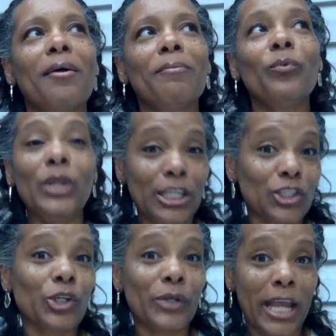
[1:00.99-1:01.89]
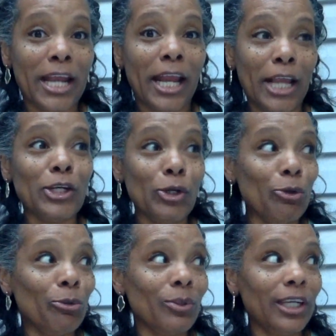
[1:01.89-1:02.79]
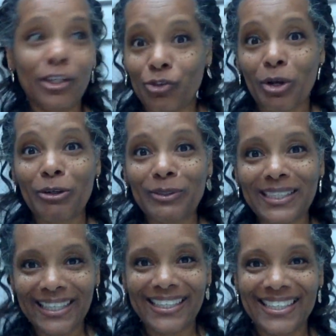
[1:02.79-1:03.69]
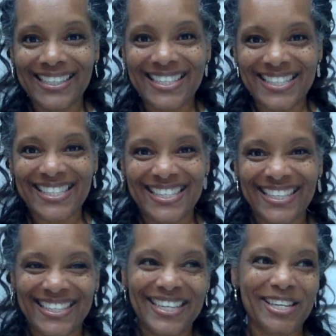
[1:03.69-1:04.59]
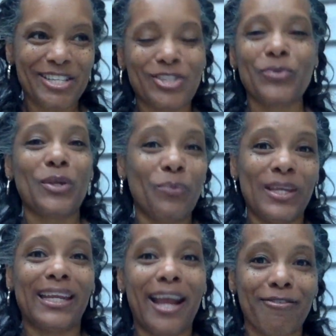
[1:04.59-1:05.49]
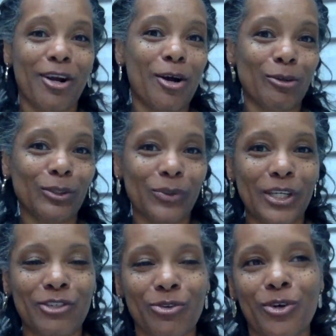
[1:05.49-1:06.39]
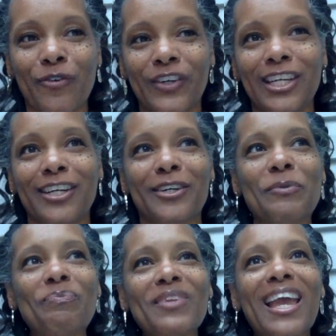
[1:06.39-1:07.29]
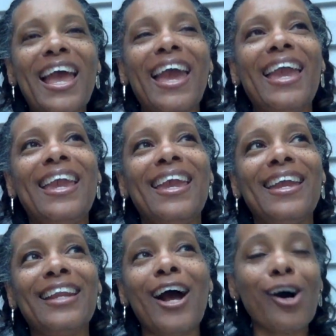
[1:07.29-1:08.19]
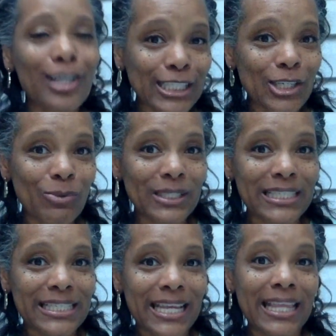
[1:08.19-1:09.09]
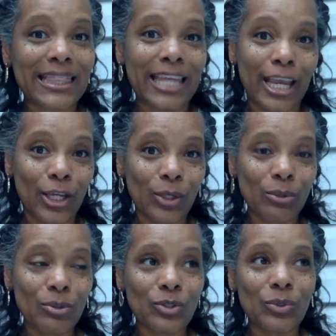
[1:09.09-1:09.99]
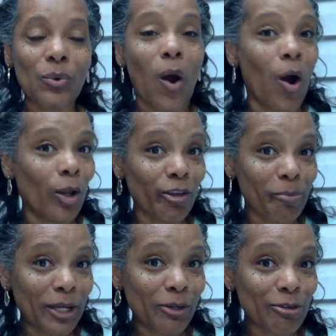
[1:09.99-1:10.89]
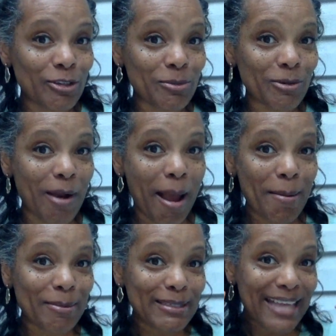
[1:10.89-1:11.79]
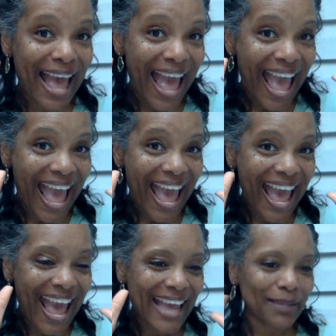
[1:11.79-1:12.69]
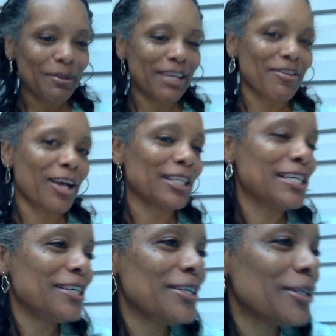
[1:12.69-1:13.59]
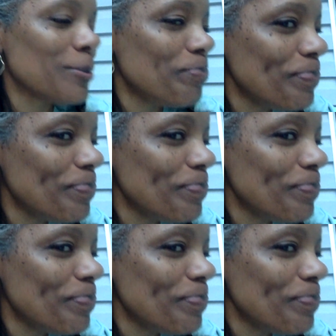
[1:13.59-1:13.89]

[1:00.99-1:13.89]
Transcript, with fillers: we need to create a new intro so that we can have our own little intro over here. And I also want to say thank you to all of my new subscribers. Hi, let me give y'all a hug.